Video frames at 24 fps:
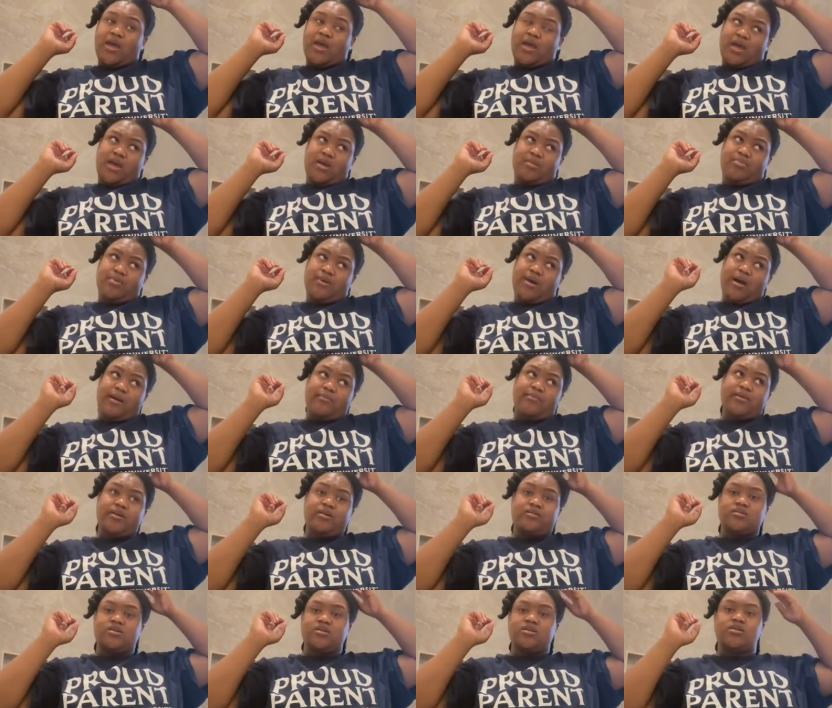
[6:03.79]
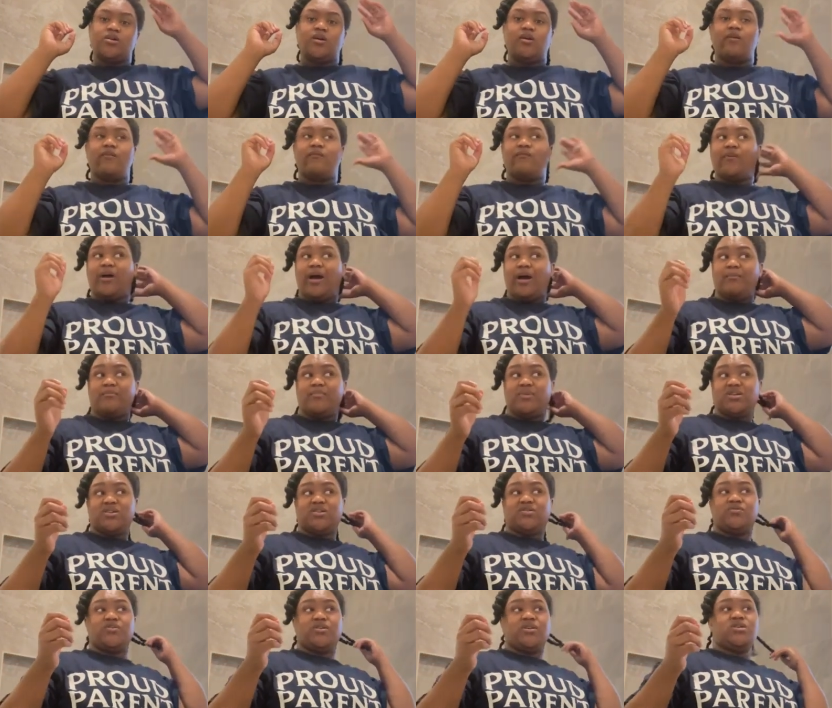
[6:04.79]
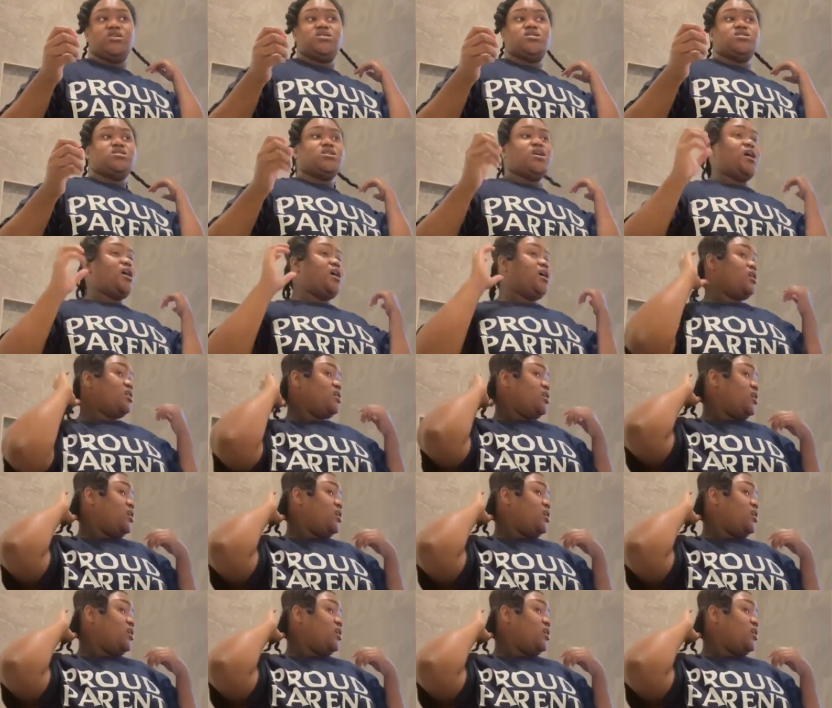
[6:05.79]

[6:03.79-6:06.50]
It probably only took 5 minutes for each side.